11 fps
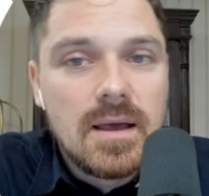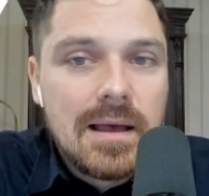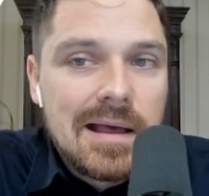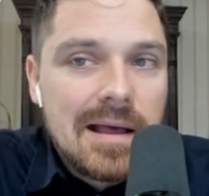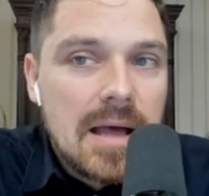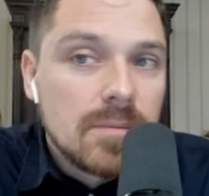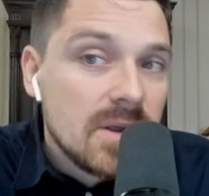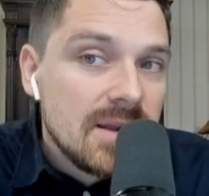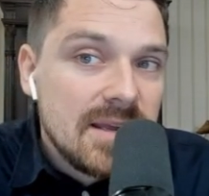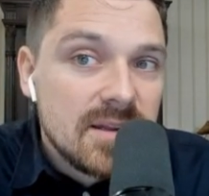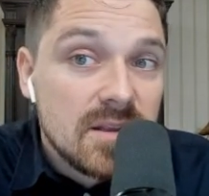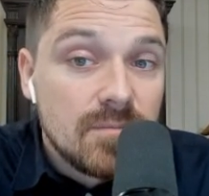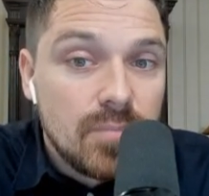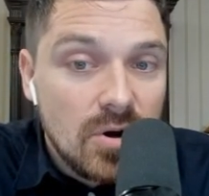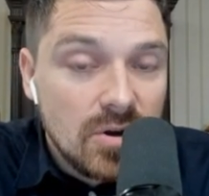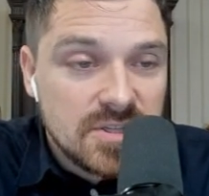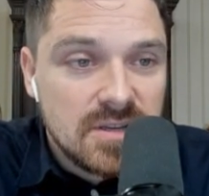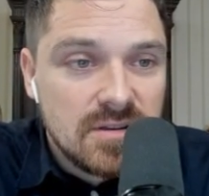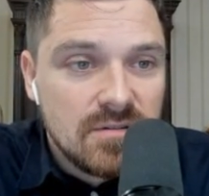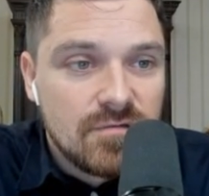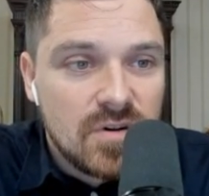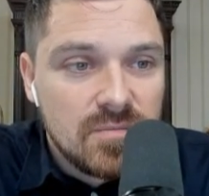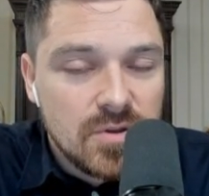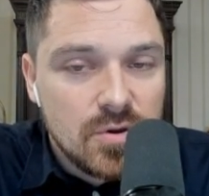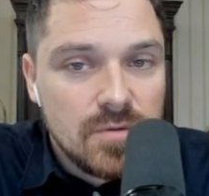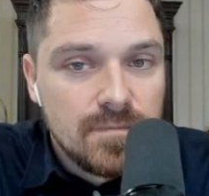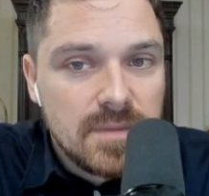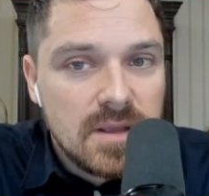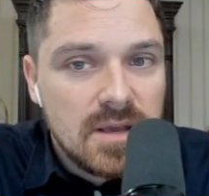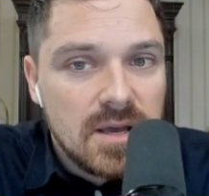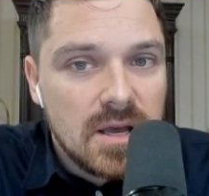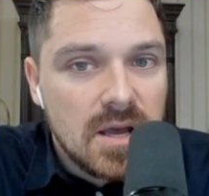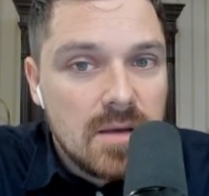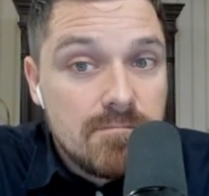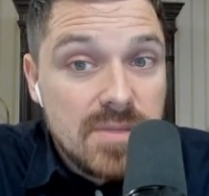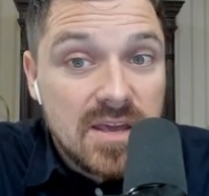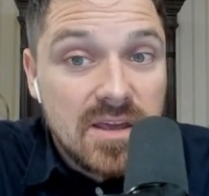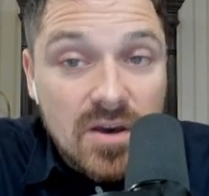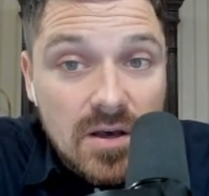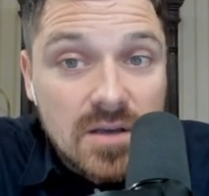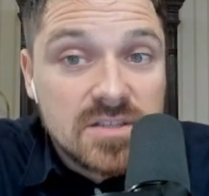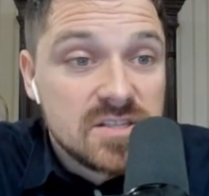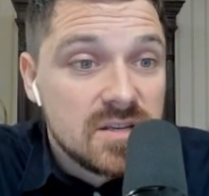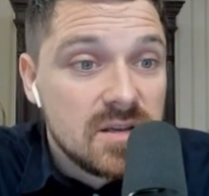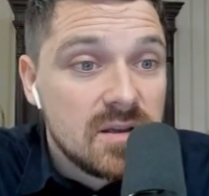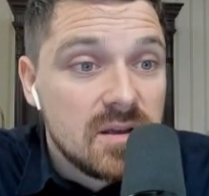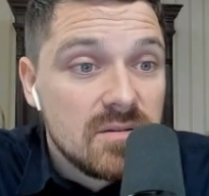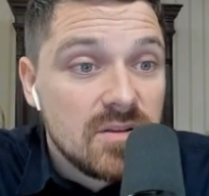I'm going to need a deposit from you because, I'm